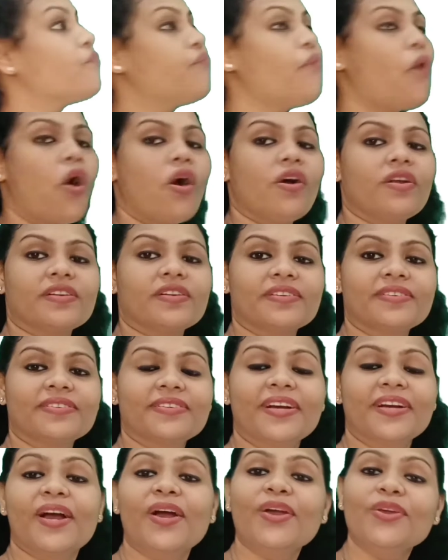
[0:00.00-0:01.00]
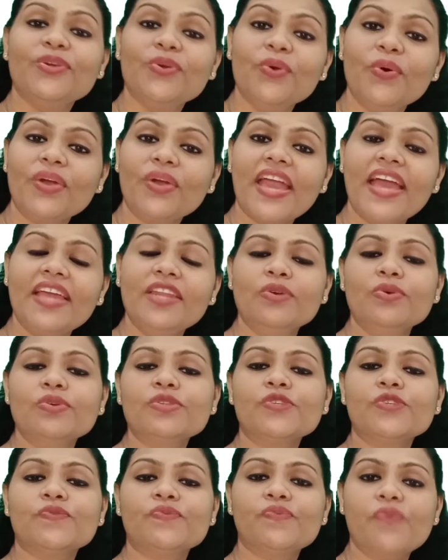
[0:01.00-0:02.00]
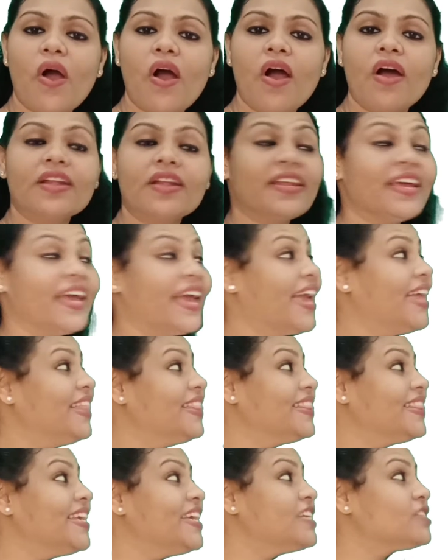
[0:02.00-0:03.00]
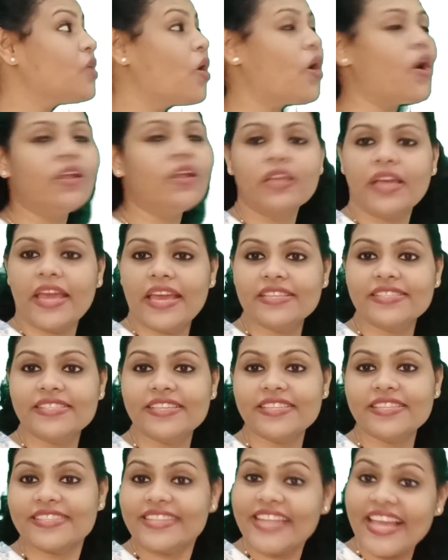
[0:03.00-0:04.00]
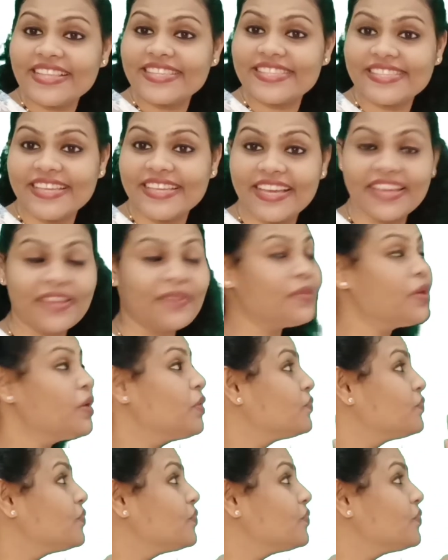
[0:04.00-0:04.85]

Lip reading: For. You can use for in these all cases. Let's see.